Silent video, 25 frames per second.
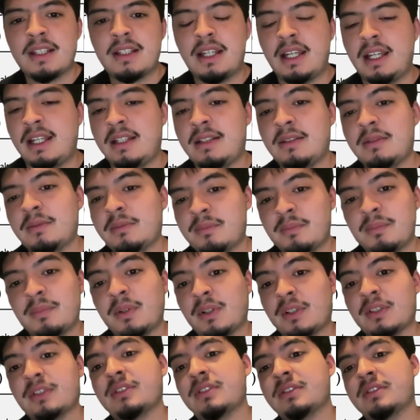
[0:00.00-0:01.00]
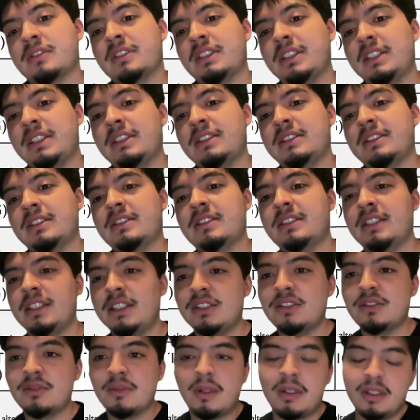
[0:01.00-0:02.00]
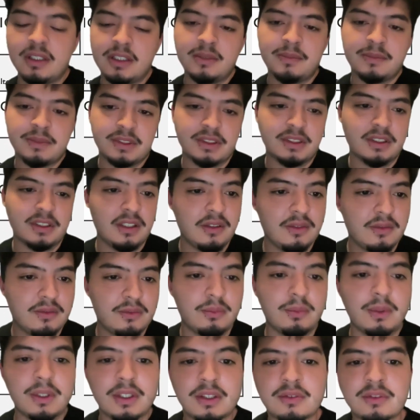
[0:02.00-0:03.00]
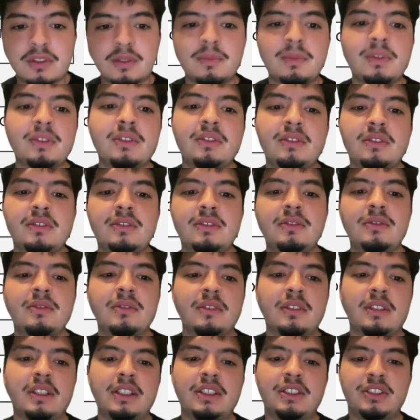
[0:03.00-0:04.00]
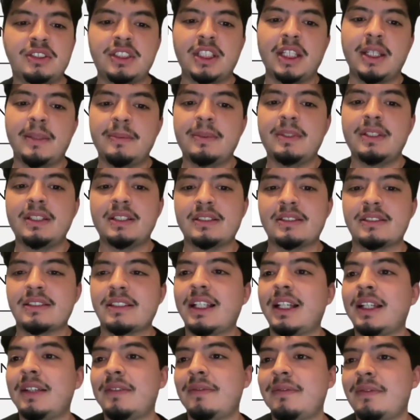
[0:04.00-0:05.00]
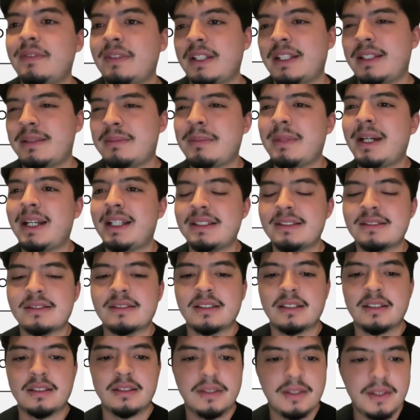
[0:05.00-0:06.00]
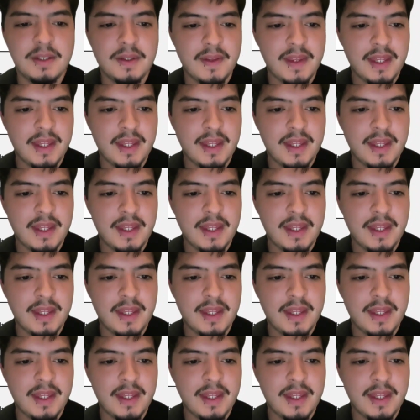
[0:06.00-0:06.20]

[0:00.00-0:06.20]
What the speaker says: And personally, since he surrounded himself with criminals, it shaped his life and mindset.